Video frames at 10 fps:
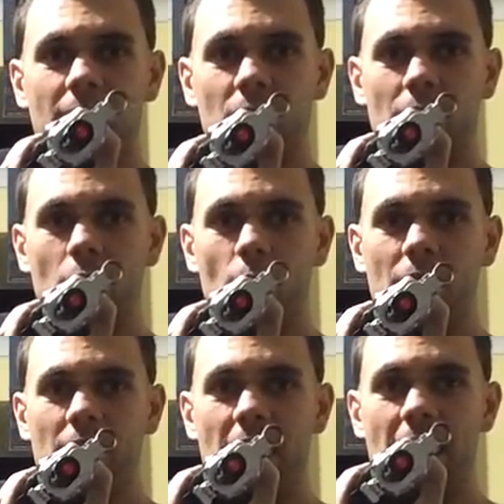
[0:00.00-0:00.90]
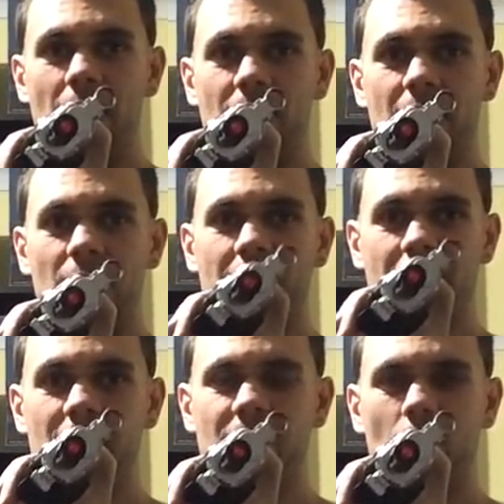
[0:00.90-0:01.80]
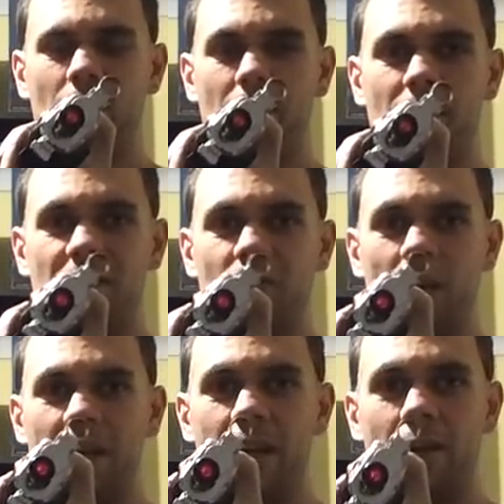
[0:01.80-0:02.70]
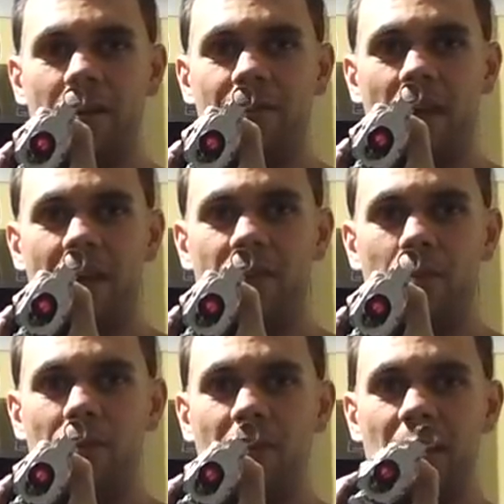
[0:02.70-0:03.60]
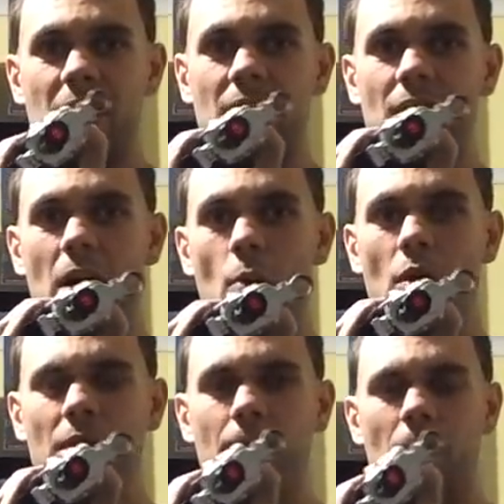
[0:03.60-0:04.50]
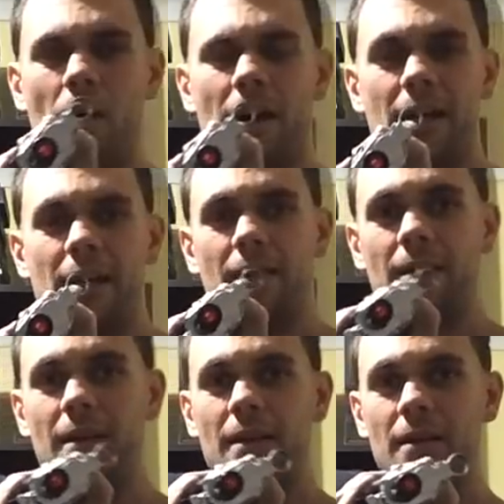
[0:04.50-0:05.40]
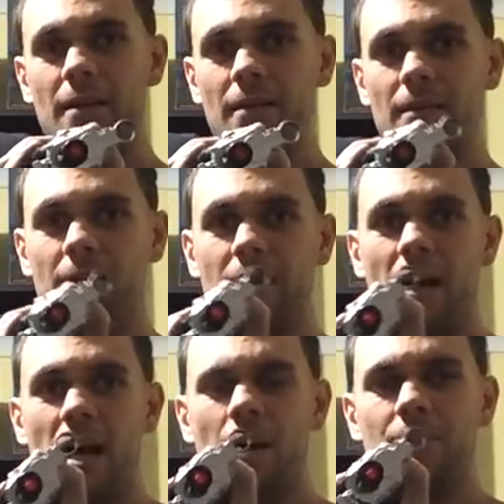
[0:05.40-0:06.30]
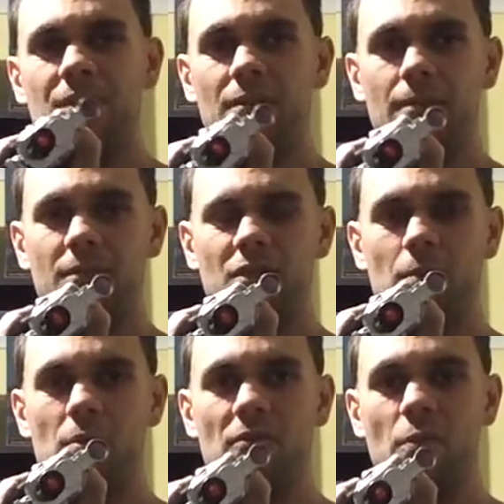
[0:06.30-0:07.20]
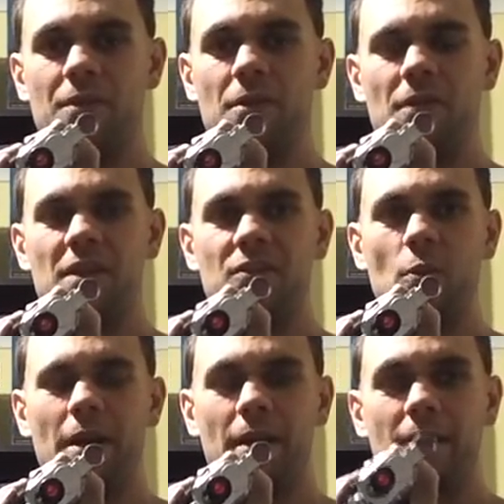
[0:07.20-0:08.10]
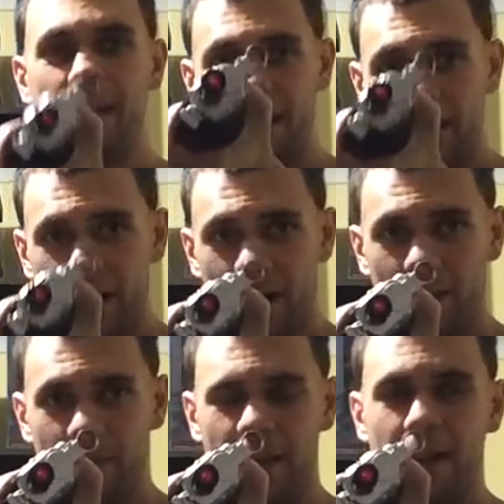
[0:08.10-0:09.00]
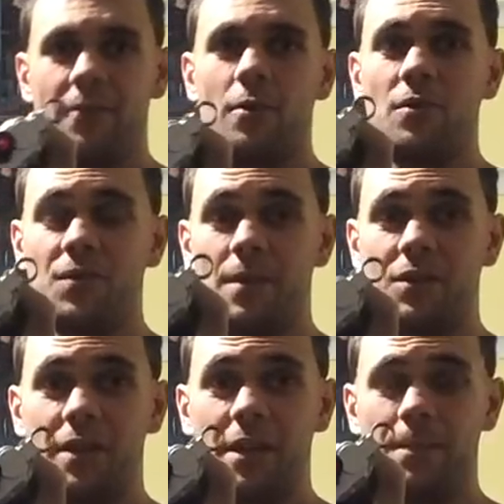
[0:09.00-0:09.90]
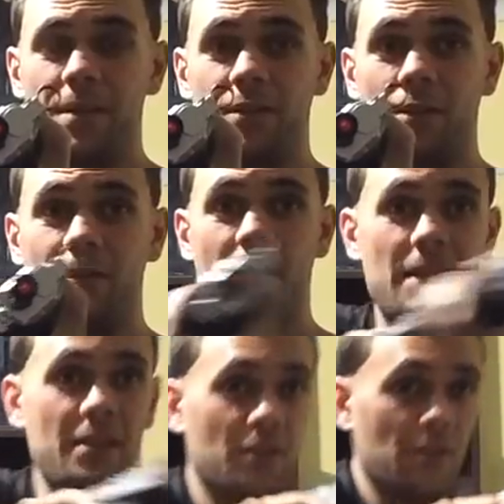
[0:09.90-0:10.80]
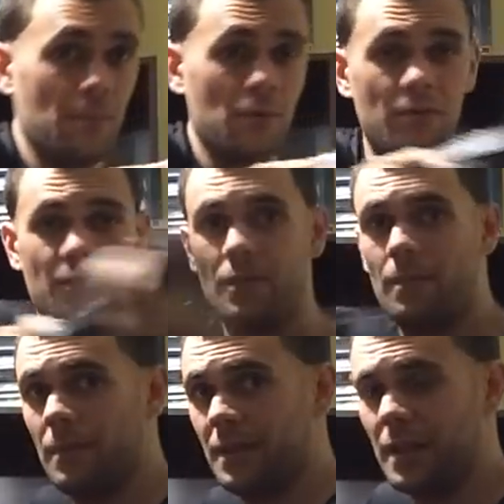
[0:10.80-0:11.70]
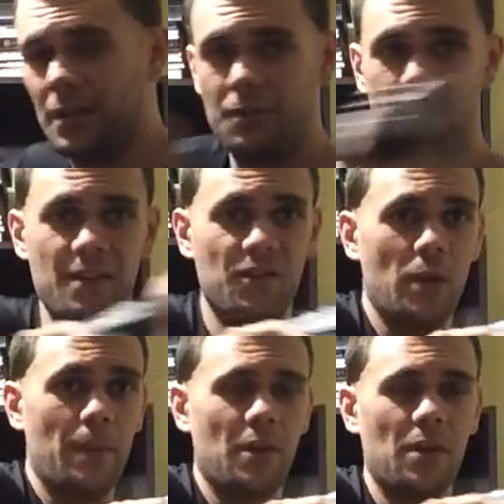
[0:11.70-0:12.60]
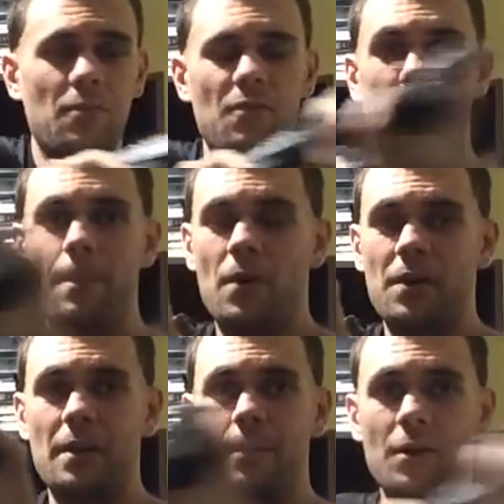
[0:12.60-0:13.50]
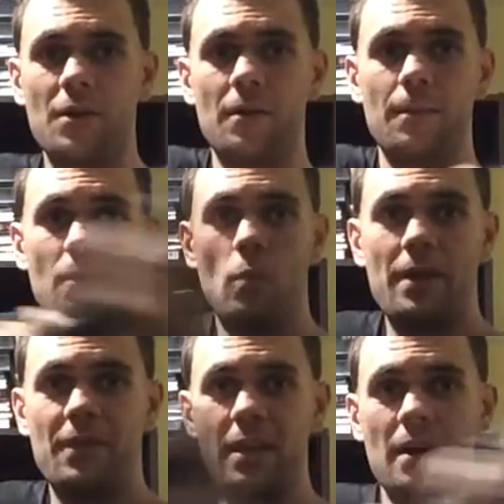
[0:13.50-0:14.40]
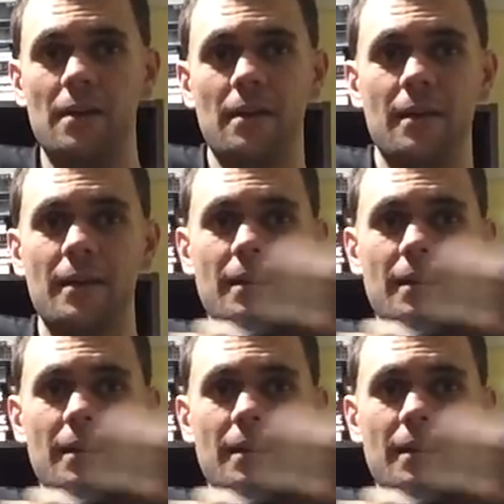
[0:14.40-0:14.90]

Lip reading: So I don't want it out here like this, I want it this way here. And if I have to move the gun, I want my arms to move with it this way. And of course, much like a pistol, if I need to move targets around this way, I'm going to move my body. I'm not going to wave the gun